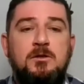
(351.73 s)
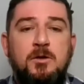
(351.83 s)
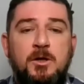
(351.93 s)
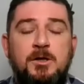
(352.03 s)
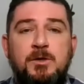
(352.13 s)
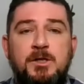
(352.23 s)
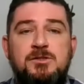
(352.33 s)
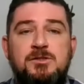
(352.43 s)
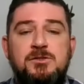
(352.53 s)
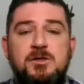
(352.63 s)
growing
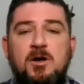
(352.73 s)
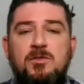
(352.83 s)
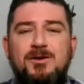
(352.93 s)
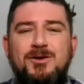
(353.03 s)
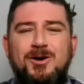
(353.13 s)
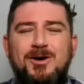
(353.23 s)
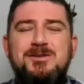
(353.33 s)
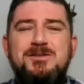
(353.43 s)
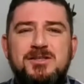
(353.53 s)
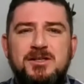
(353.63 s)
regions on the
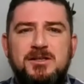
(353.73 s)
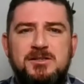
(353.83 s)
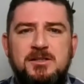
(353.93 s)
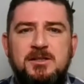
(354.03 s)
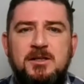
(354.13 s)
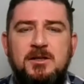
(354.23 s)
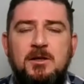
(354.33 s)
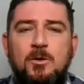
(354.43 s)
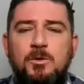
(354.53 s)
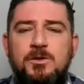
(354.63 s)
continent.
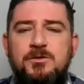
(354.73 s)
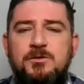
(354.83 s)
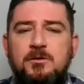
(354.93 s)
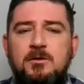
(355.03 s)
With